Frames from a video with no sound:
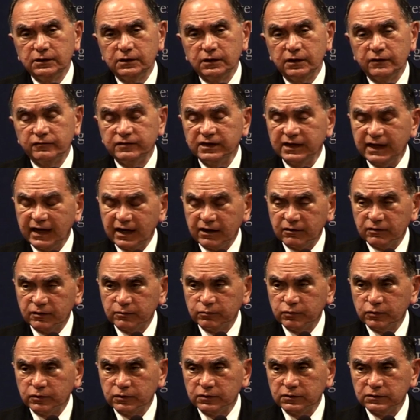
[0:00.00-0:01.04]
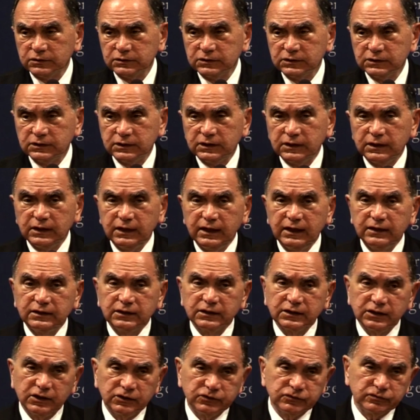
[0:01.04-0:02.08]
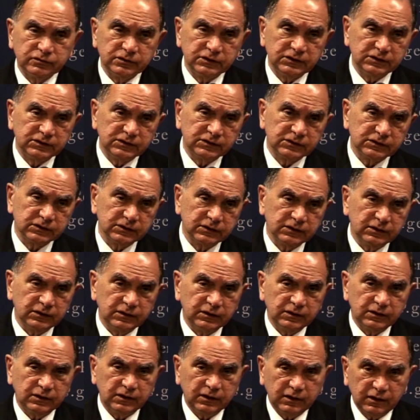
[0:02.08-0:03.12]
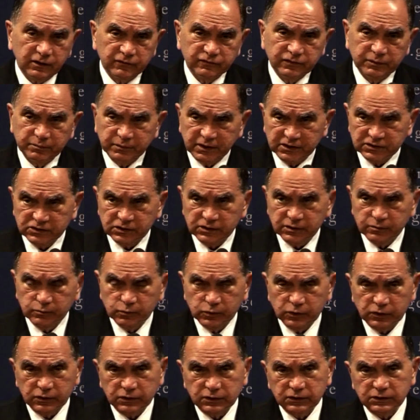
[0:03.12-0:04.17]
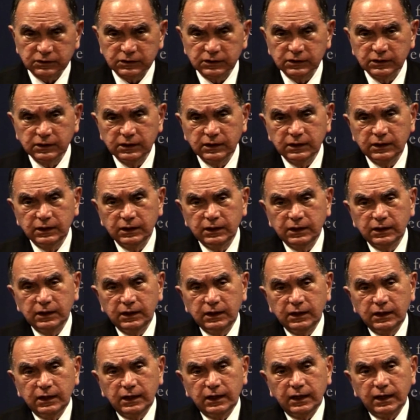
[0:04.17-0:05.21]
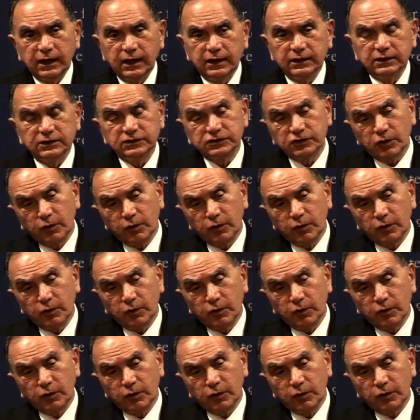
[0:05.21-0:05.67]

of the Arab world and the countries of the Muslim world. And is